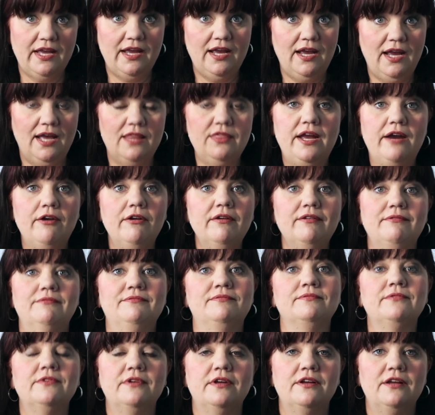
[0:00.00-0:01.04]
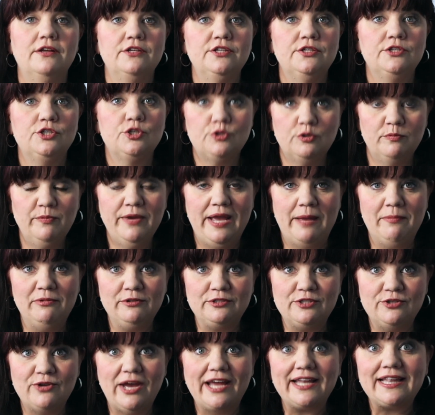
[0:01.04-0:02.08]
And there, you should be able
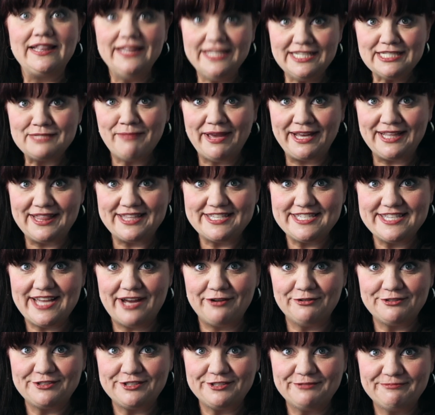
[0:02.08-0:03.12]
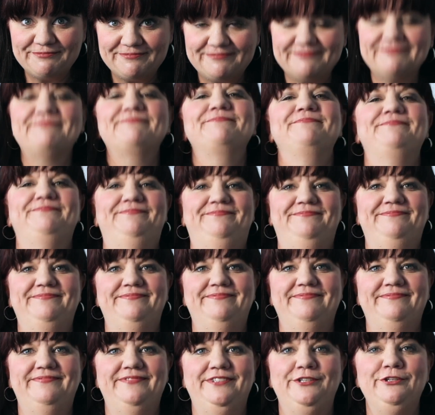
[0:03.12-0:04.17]
to at least make the sound.
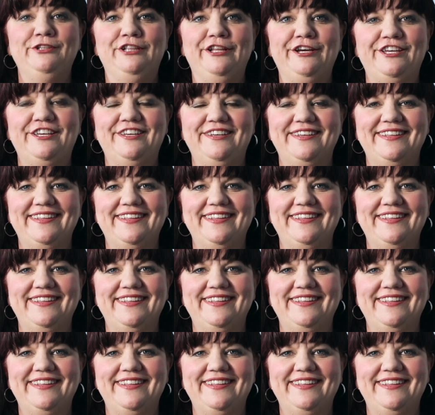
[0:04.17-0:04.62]
Good luck.